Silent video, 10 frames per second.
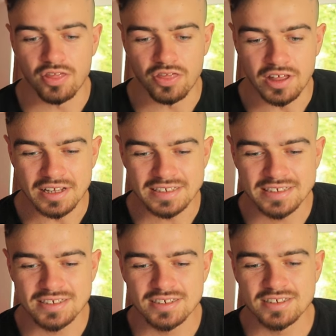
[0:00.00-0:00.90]
The
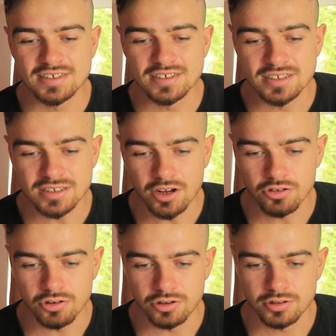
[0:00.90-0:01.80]

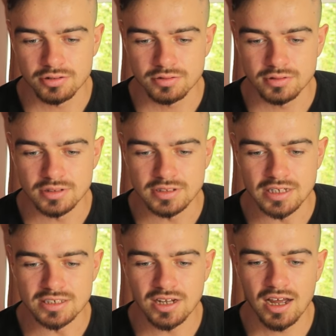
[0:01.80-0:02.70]
stutterer
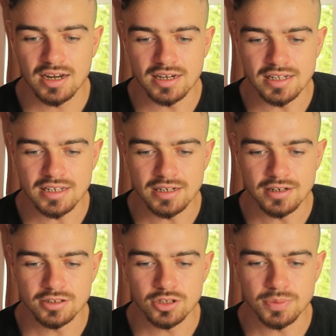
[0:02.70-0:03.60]
does not
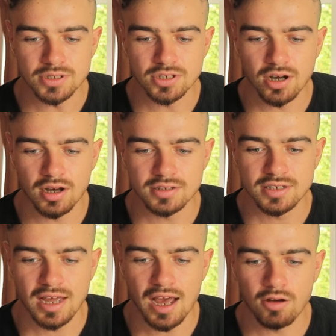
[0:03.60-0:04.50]
need to be taught
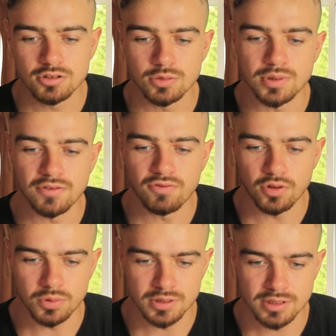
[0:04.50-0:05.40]
how to be
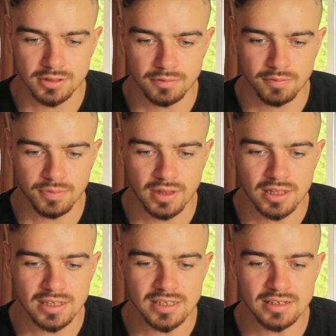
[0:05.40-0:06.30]
fluent.
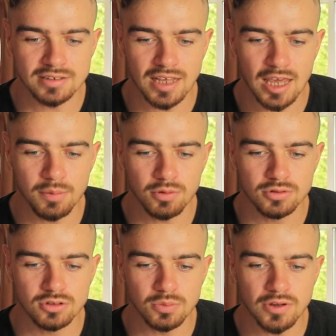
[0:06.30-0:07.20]
He is
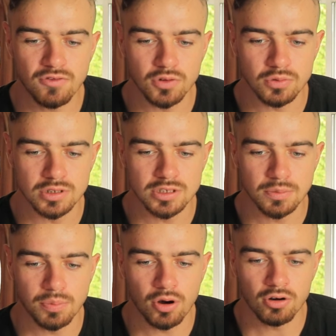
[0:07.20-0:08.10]
able to be fluent
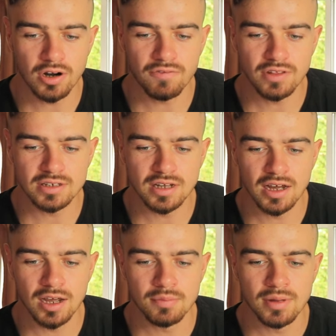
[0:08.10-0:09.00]
part of the
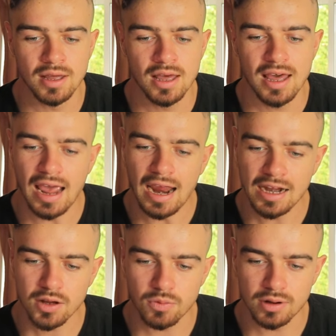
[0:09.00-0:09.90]
time
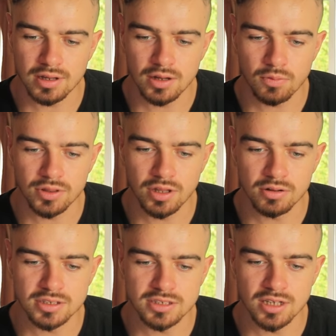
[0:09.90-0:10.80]
anyway
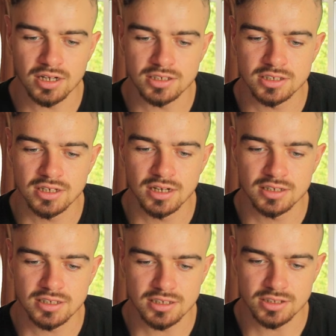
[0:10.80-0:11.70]
without such
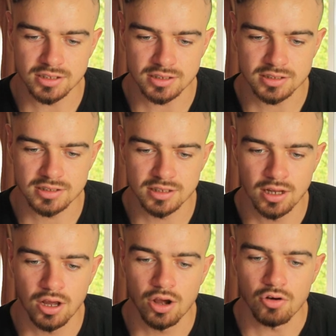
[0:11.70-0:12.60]
teachings.
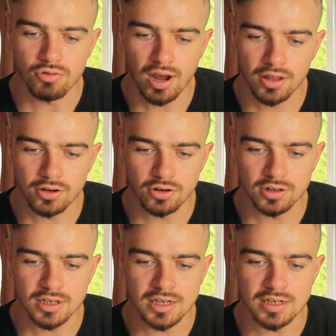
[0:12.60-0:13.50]
Rather,
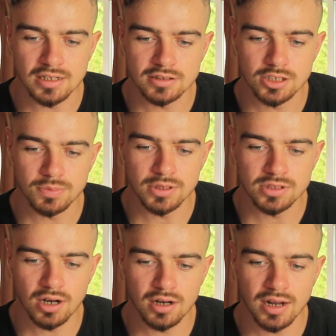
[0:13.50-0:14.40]
he needs to be
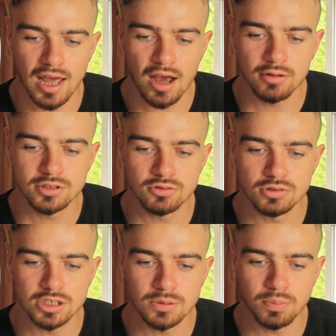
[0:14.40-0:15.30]
taught how to
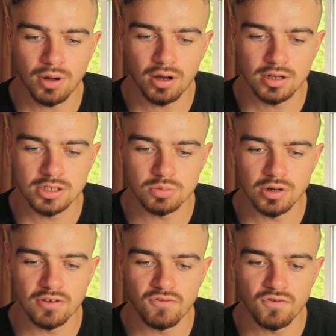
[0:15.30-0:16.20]
respond when